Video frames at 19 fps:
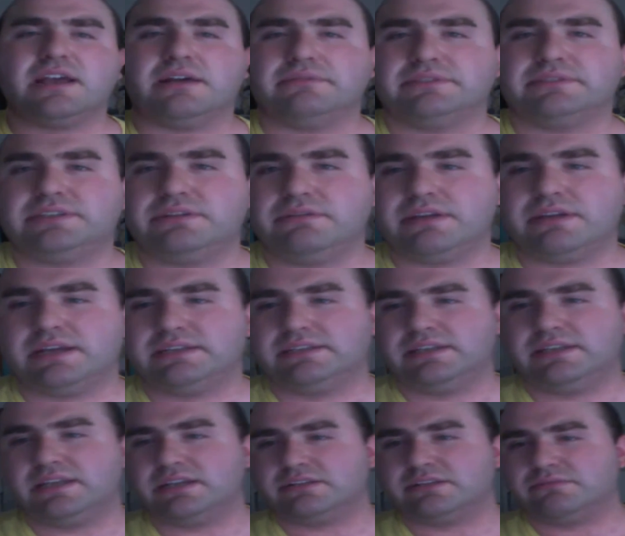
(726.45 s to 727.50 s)
I will see you guys
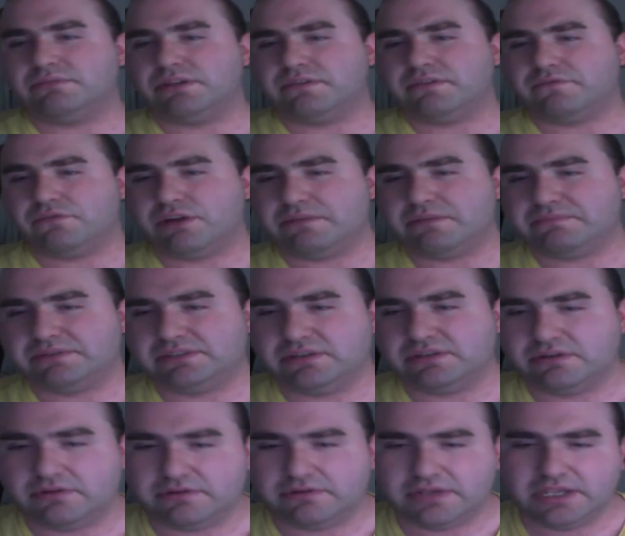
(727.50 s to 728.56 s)
next week for
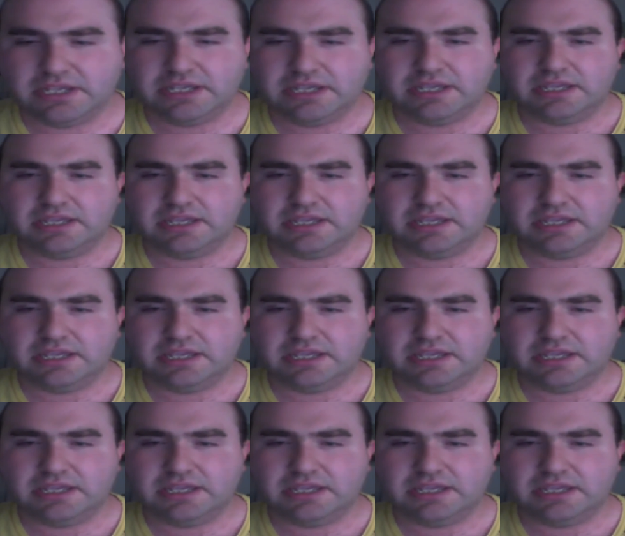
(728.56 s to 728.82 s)
episode